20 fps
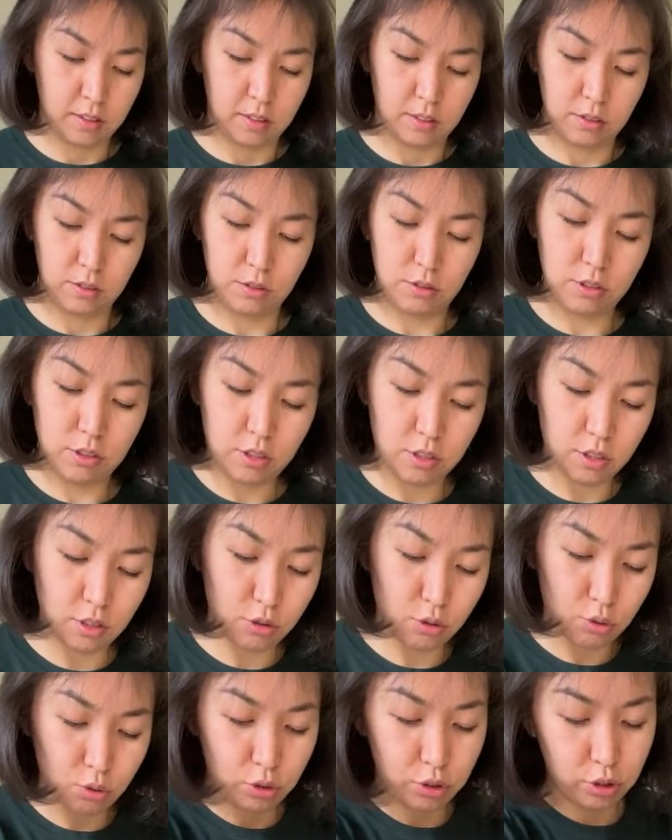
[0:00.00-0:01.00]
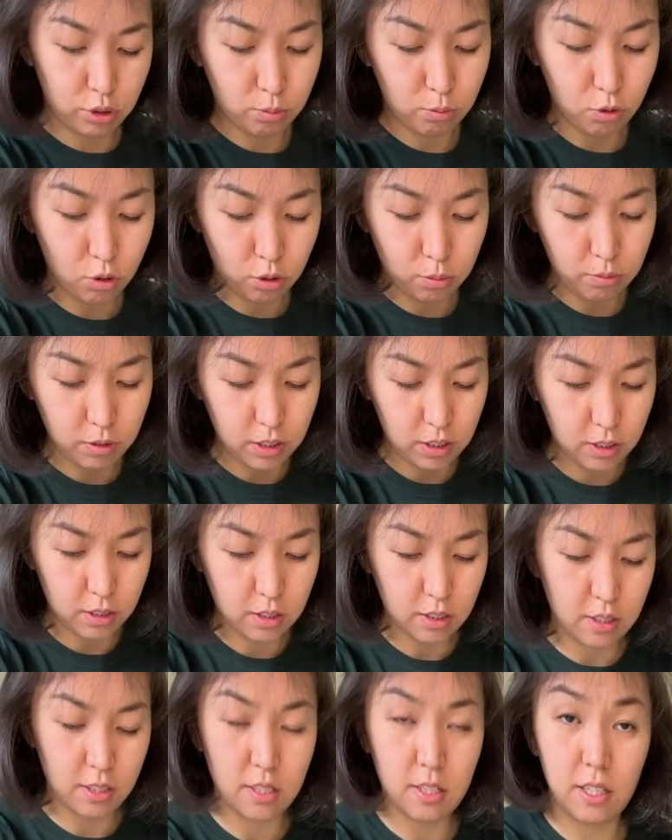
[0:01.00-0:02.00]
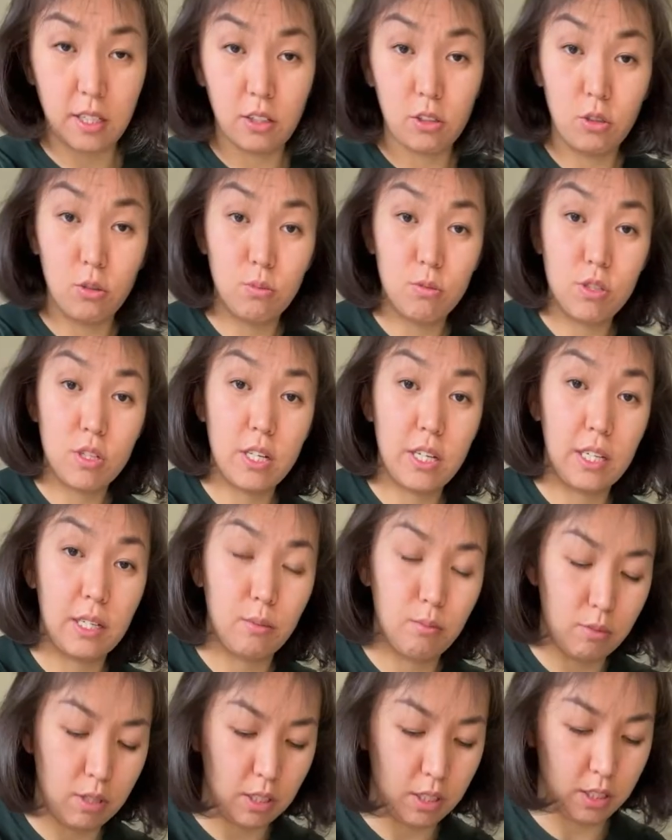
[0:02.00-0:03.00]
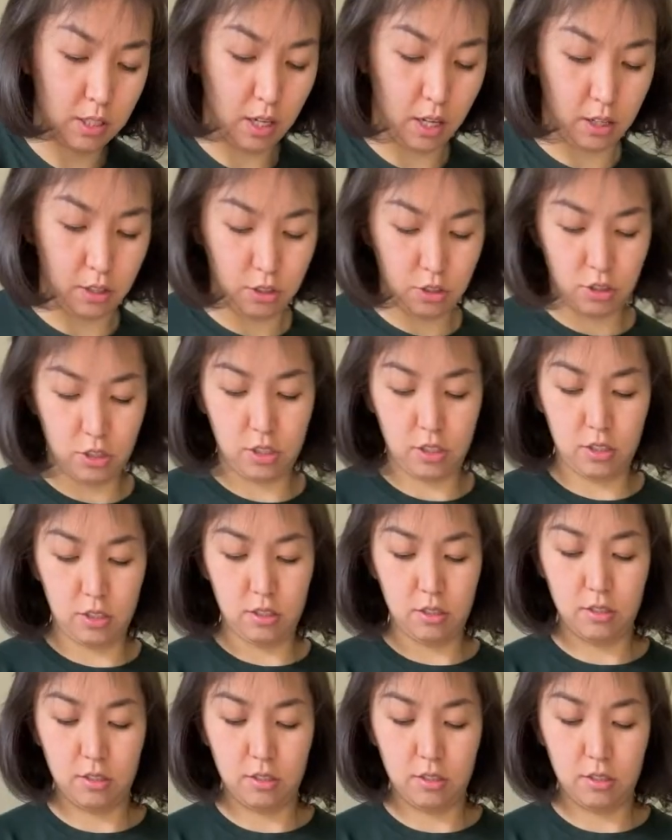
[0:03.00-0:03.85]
You just enjoy the moment. It's like almost like a meditation.